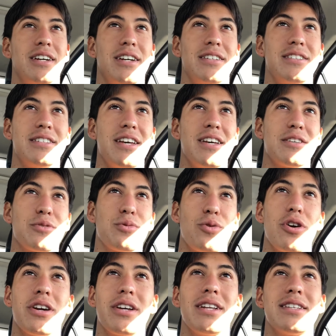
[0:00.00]
It takes
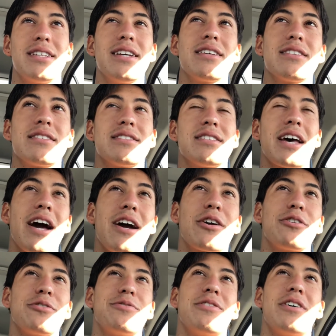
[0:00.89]
work and it takes
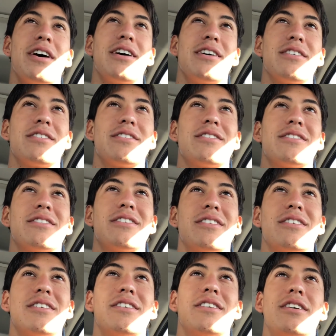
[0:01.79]
sacrifice.
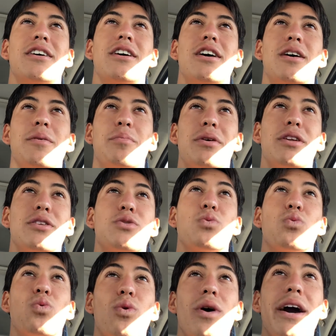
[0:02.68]
But
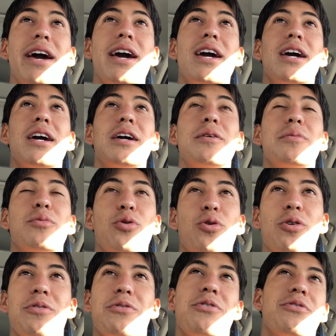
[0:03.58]
it's way
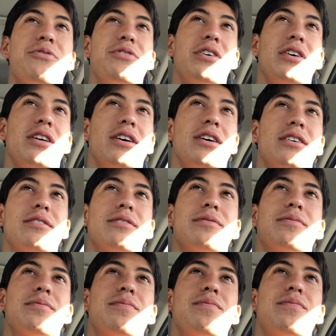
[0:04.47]
more fulfilling
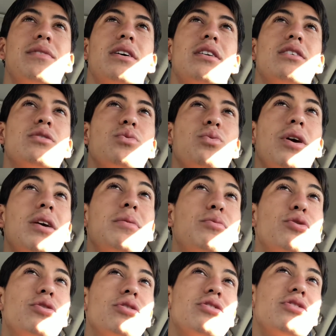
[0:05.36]
and it's way
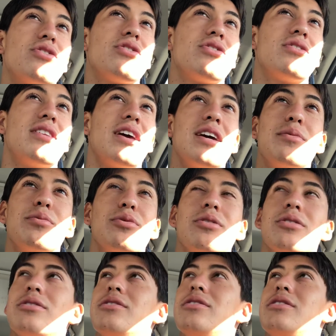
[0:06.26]
more stable.